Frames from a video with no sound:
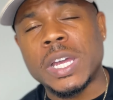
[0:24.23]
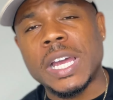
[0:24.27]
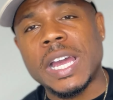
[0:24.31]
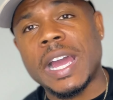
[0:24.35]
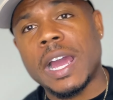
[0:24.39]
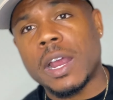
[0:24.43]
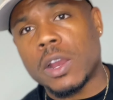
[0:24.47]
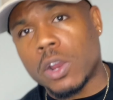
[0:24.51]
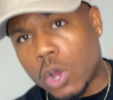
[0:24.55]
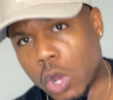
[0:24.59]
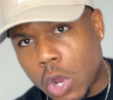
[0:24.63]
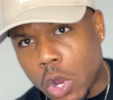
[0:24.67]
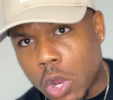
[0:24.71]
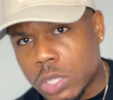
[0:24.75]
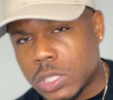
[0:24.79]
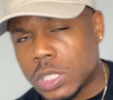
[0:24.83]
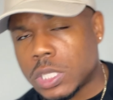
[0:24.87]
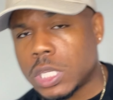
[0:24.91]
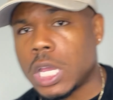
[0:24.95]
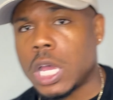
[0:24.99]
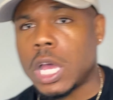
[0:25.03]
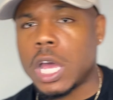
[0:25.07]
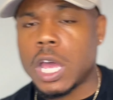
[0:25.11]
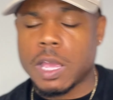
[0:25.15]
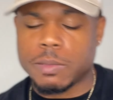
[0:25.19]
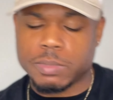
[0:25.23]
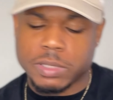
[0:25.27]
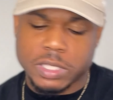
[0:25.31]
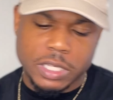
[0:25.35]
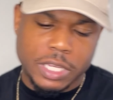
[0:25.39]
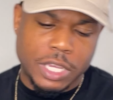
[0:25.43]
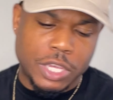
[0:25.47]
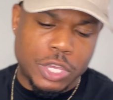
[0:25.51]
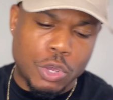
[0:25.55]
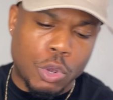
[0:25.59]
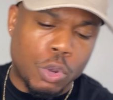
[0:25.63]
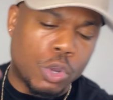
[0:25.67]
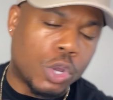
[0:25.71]
at all times in
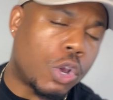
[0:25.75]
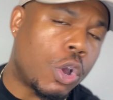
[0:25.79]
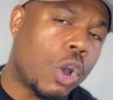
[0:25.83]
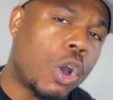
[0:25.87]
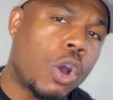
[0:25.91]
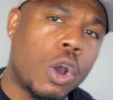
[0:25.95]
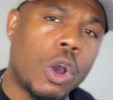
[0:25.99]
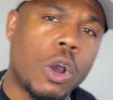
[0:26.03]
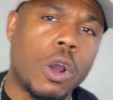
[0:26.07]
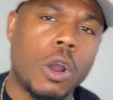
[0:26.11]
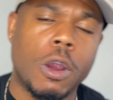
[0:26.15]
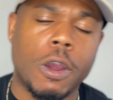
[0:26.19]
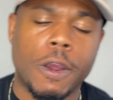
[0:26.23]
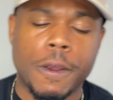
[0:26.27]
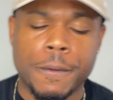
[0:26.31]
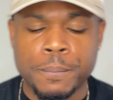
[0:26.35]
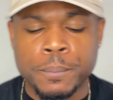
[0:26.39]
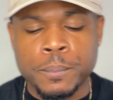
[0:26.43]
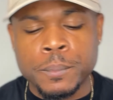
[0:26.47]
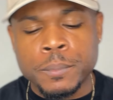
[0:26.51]
your car.